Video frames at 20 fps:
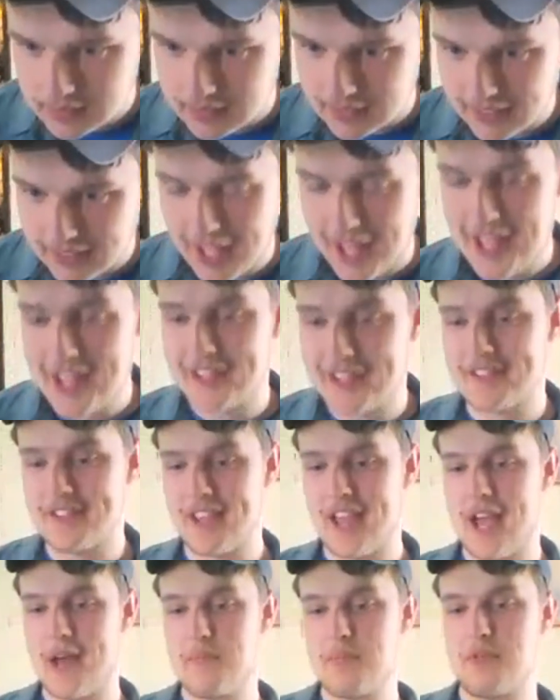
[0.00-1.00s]
Yes,
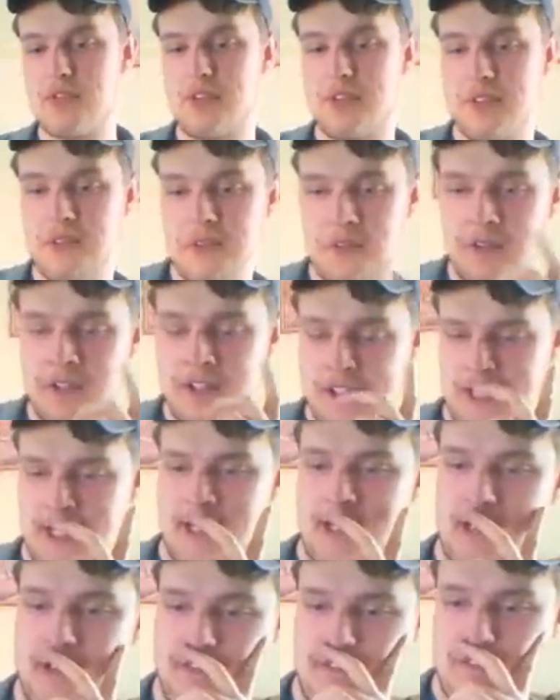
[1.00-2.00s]
absolutely,
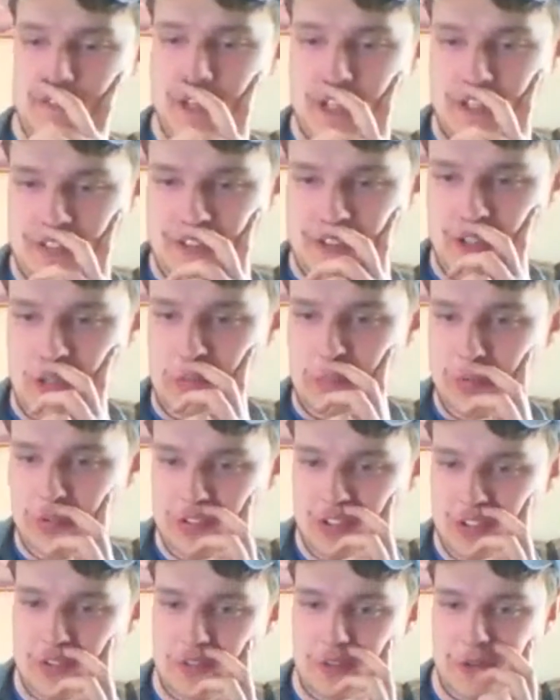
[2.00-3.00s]
Nana. That's
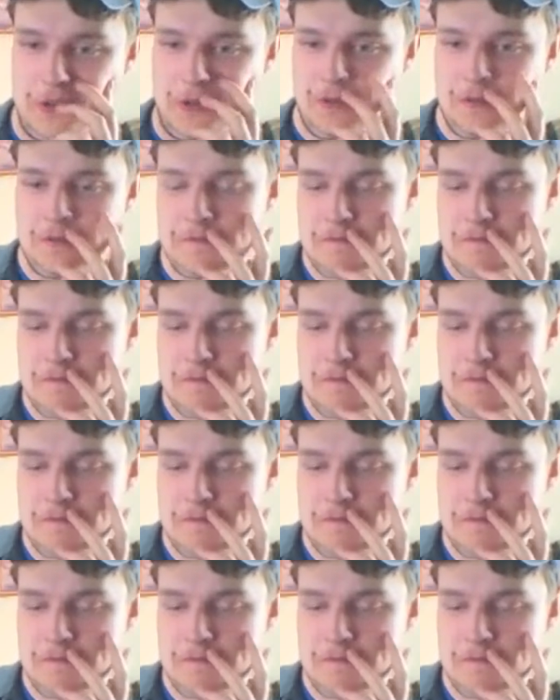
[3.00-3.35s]
100% true.